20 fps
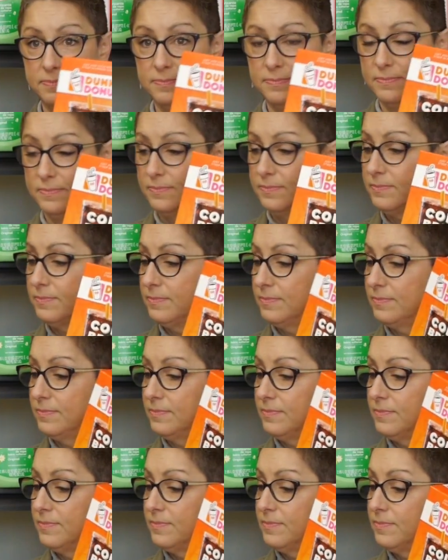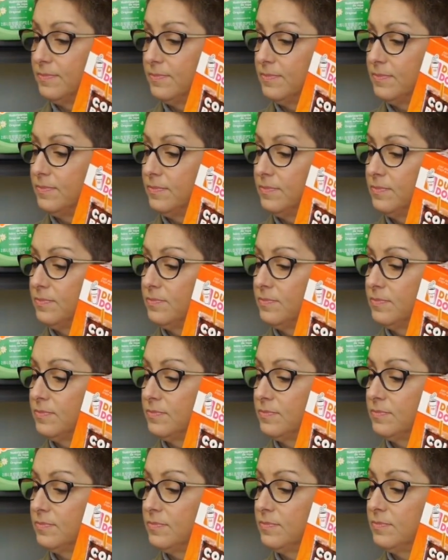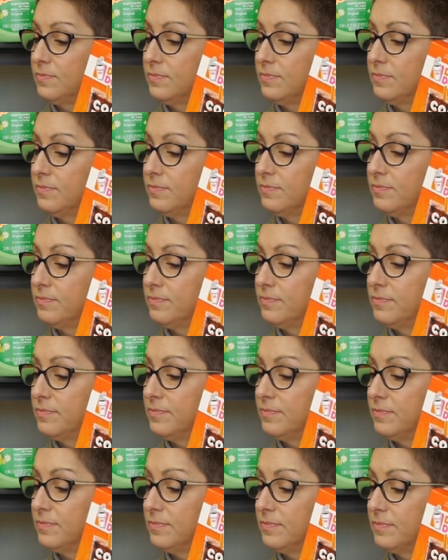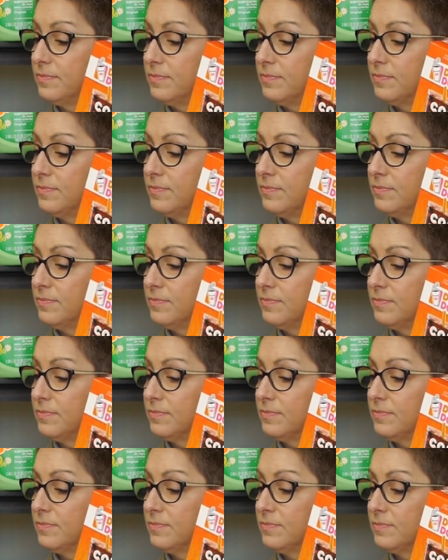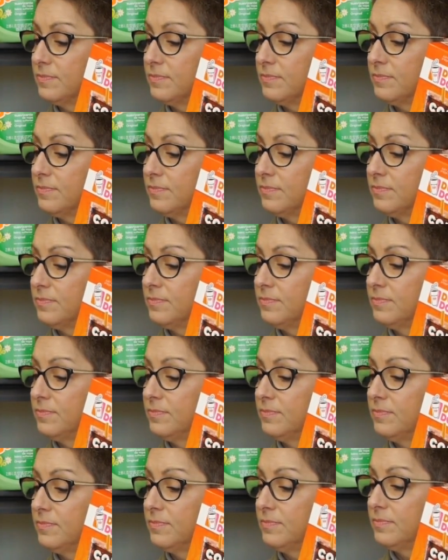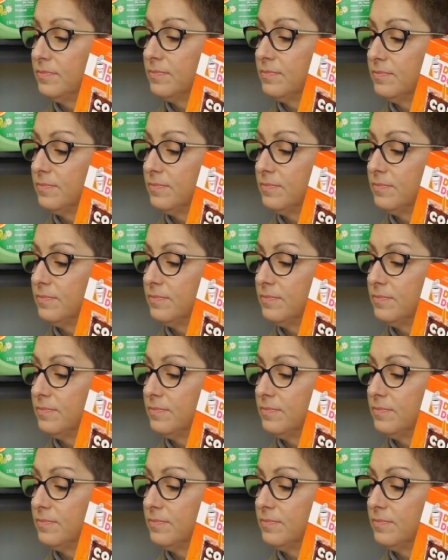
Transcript: This person isn't speaking.